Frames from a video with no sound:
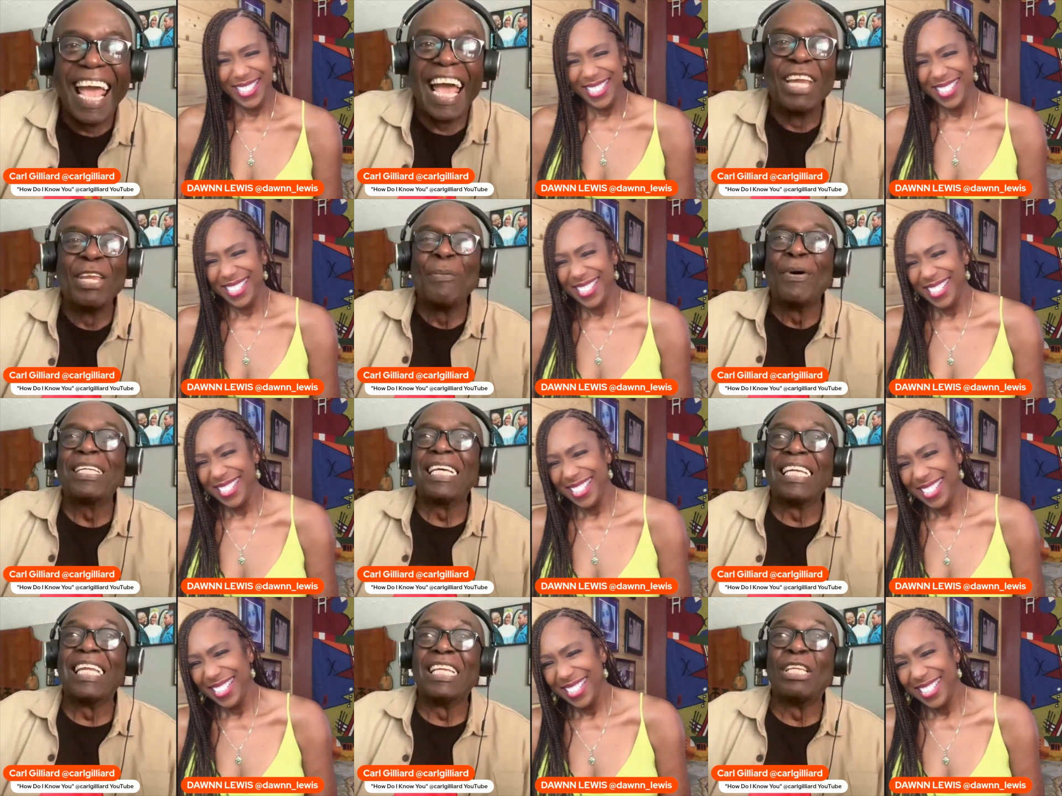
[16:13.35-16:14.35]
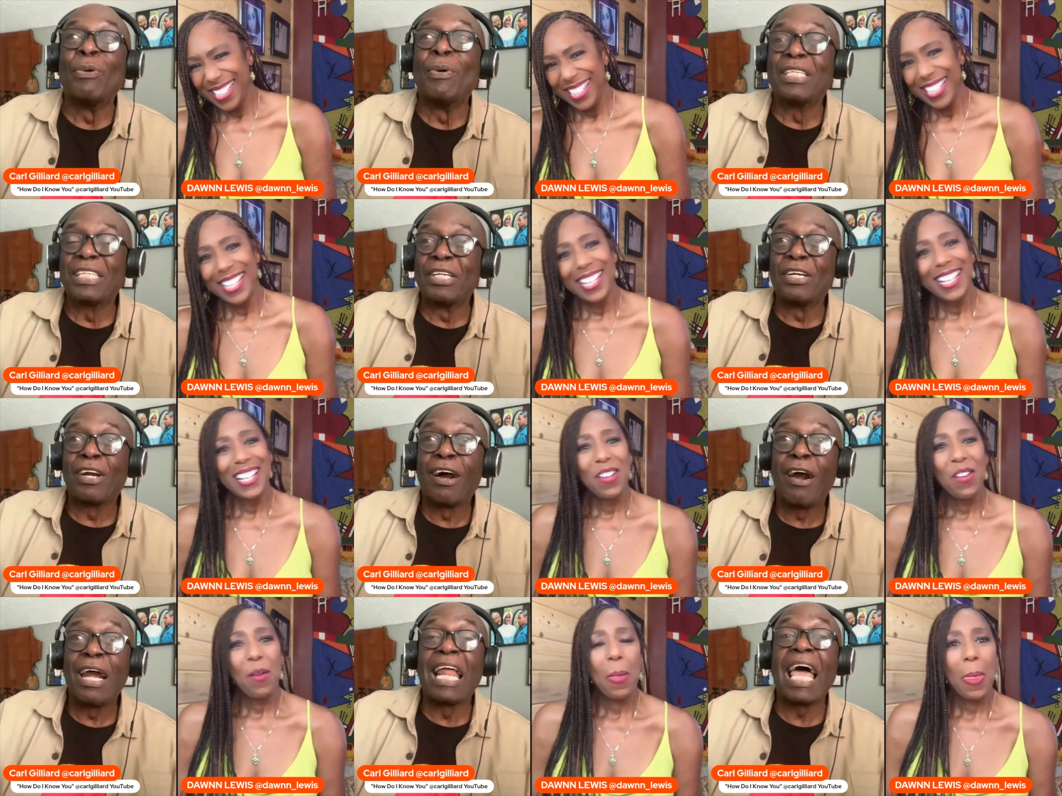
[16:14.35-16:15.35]
Speaker 1: and you went and you went to your
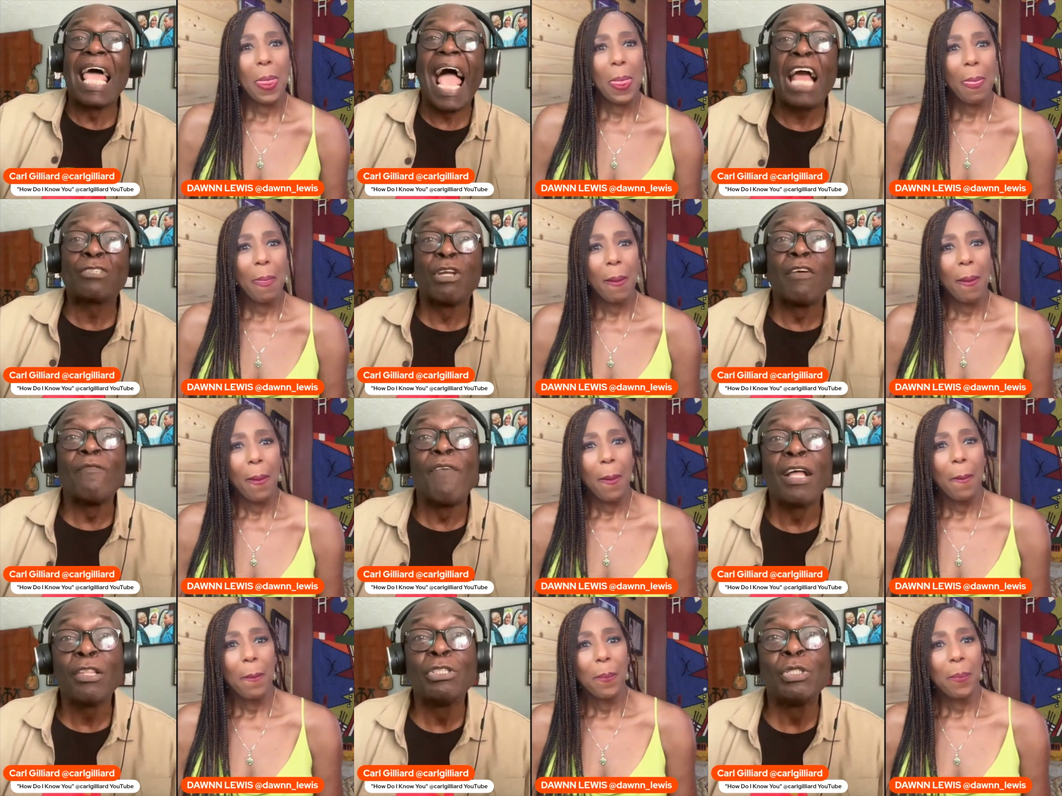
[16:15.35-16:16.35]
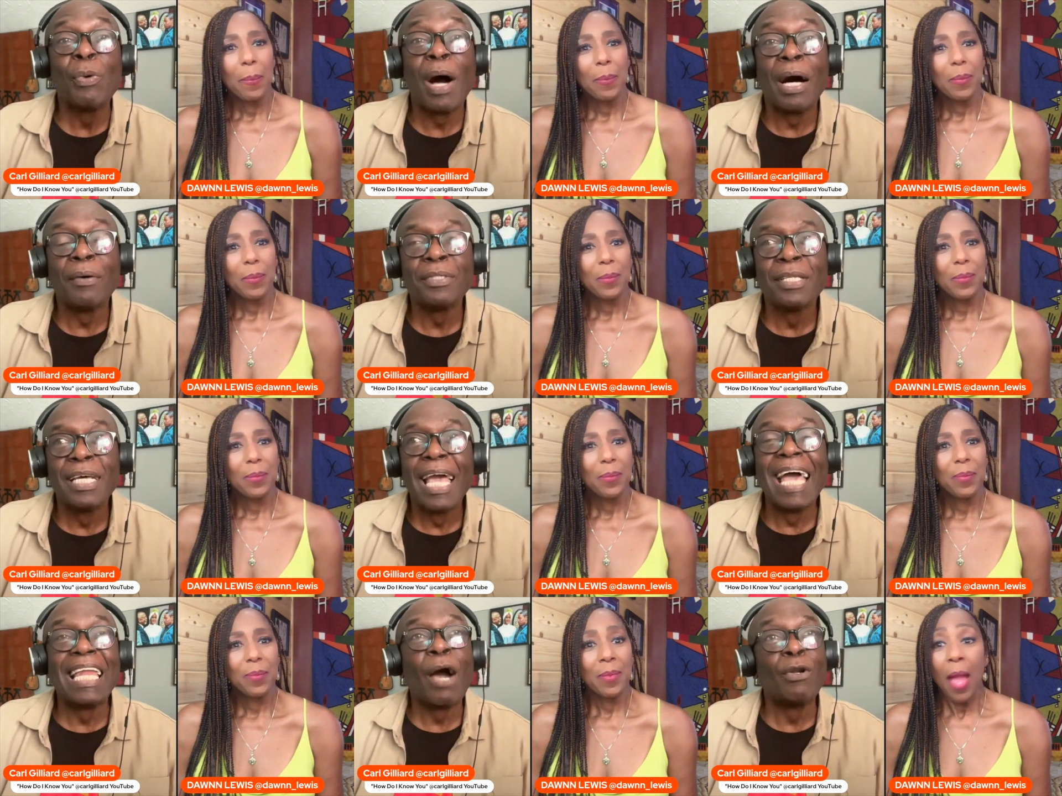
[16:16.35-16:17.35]
car, and I actually followed you out,
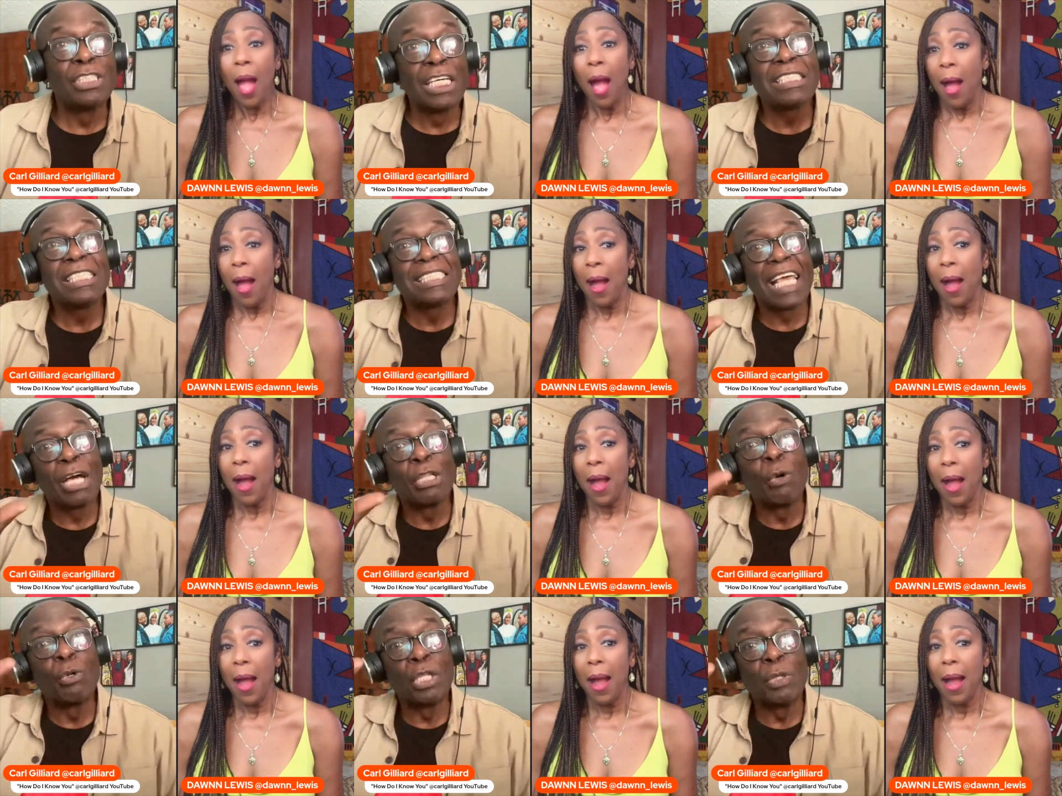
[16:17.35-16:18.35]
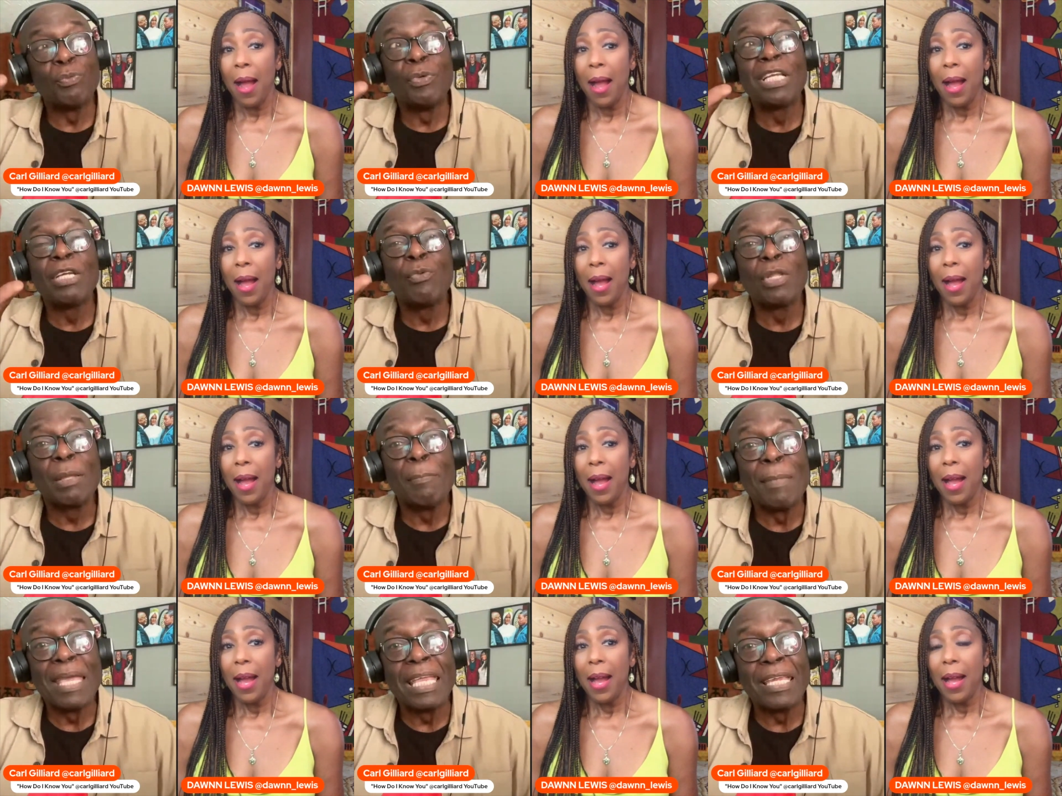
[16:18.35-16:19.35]
and I was just to say oh, hello. No. We didn't really
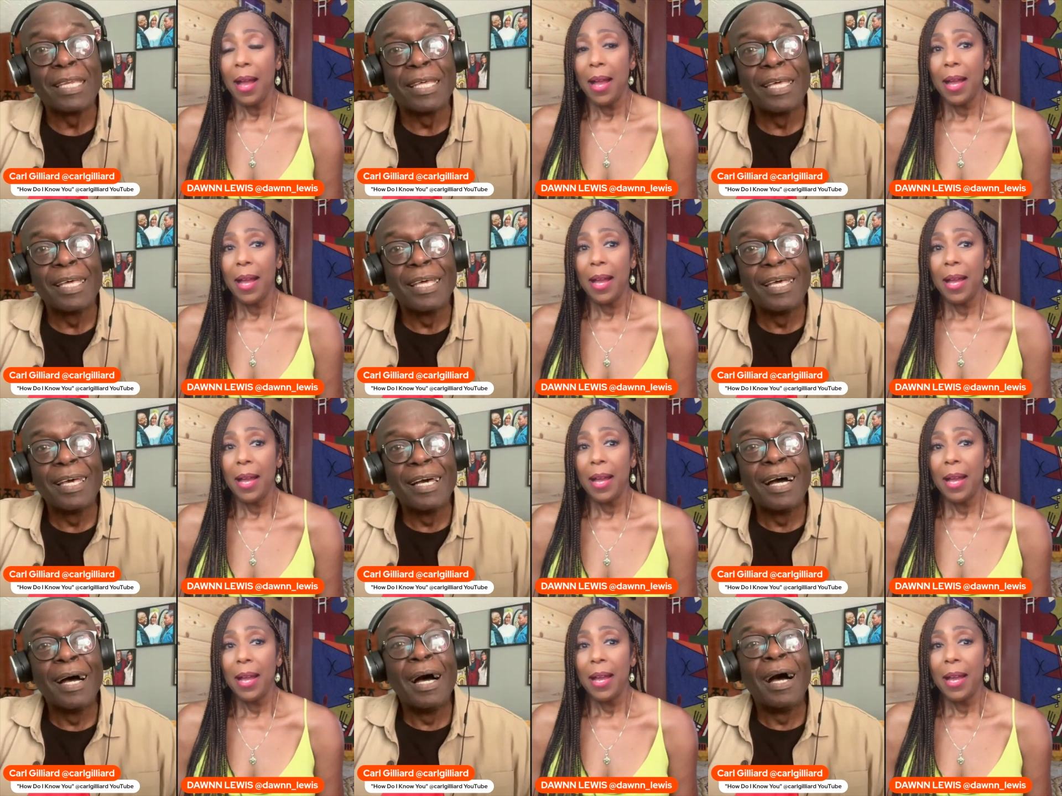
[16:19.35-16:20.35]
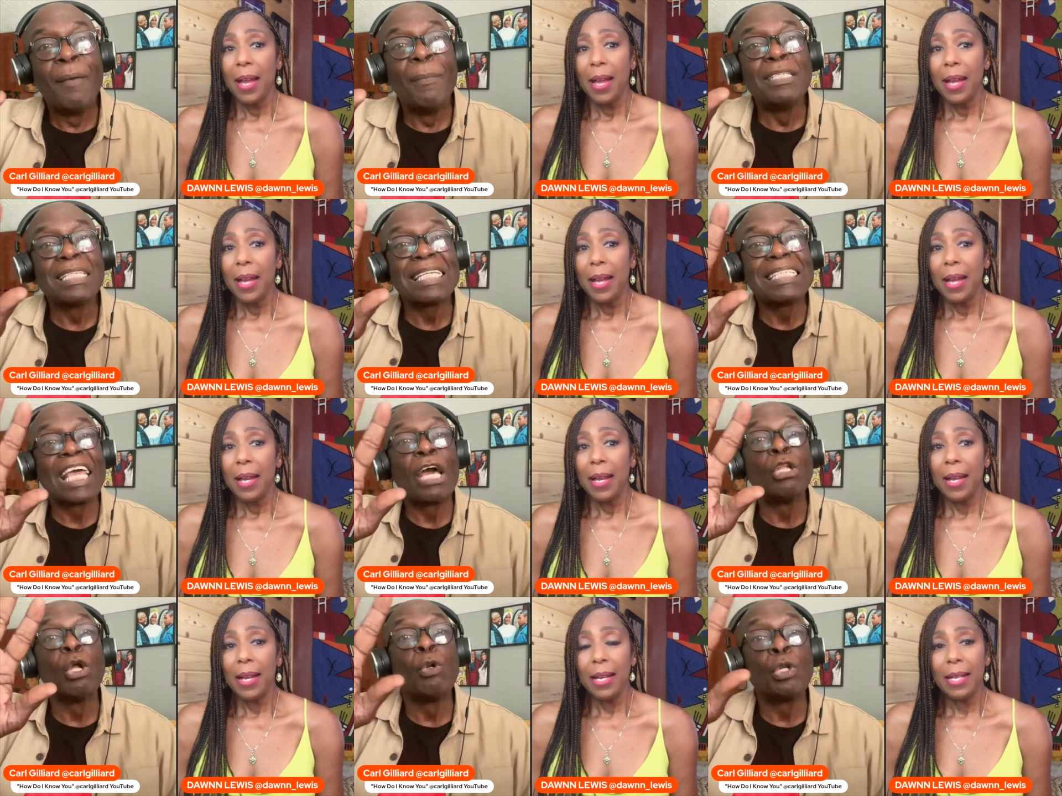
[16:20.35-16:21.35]
meet, but just to say
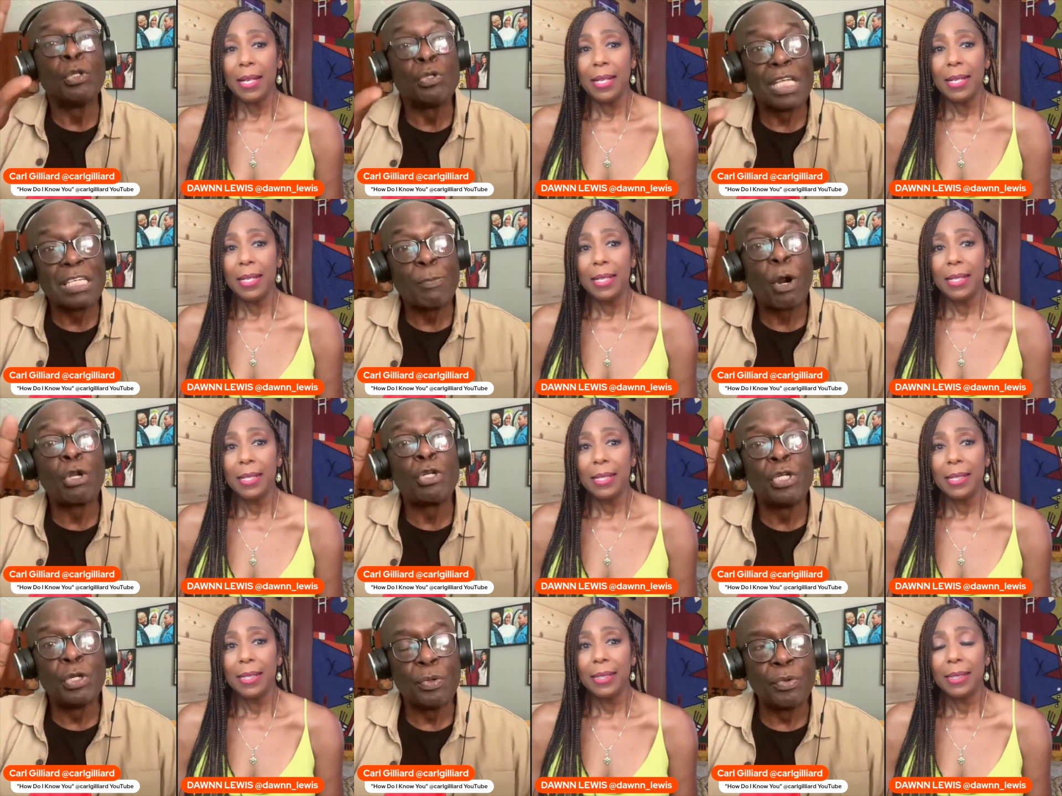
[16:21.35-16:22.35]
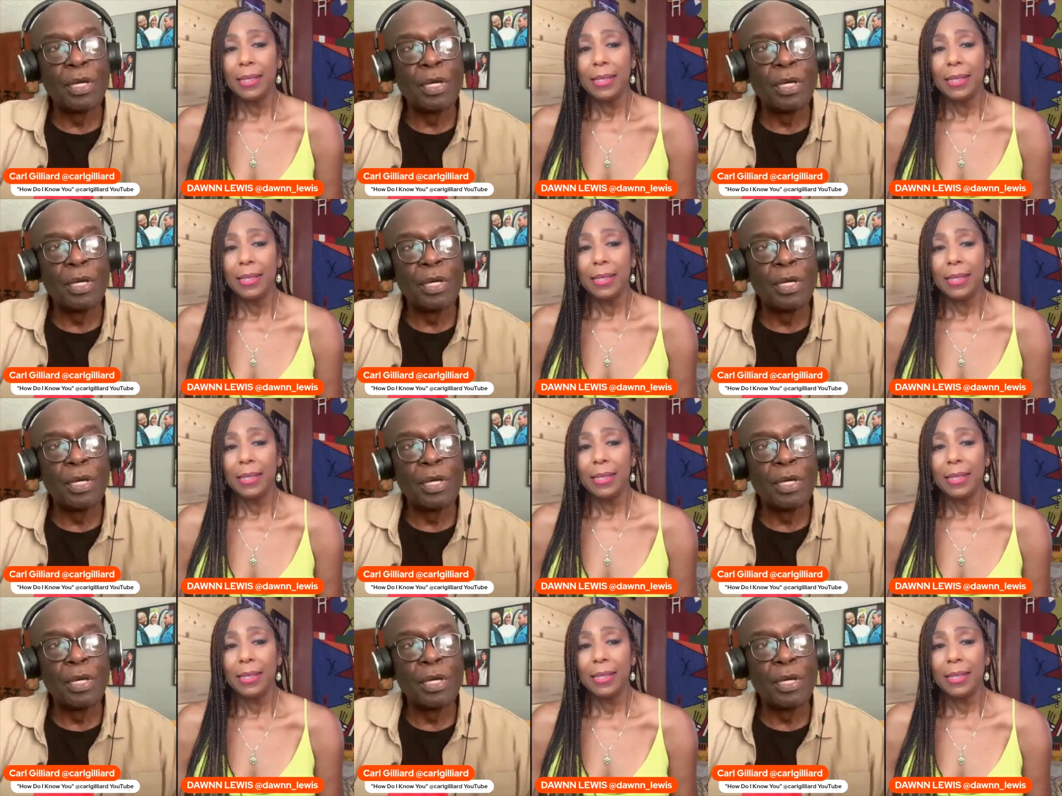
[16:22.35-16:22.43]
hello to you. So that's part two.